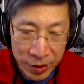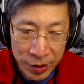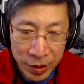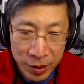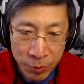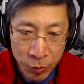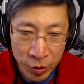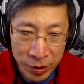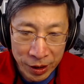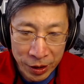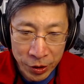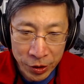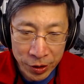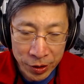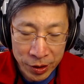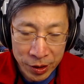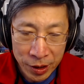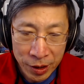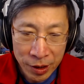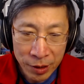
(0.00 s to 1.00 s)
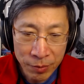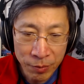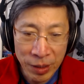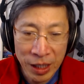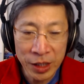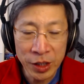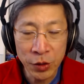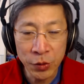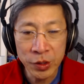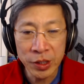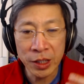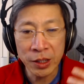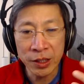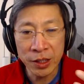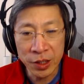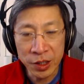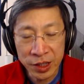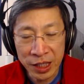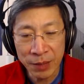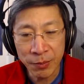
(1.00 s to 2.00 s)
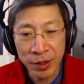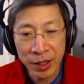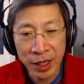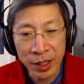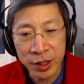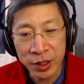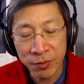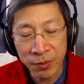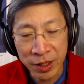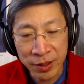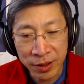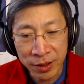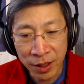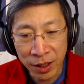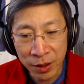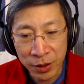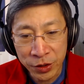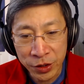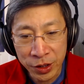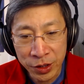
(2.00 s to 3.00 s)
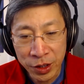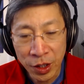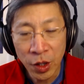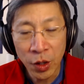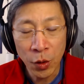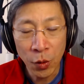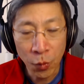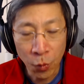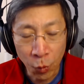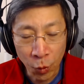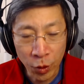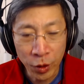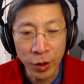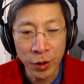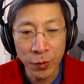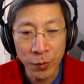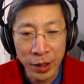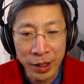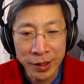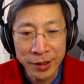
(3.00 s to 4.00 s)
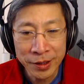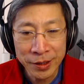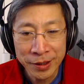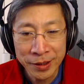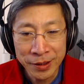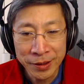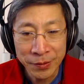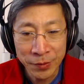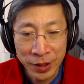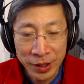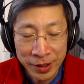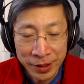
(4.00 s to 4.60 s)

predictions made using the same kinds of methodologies were correct, right?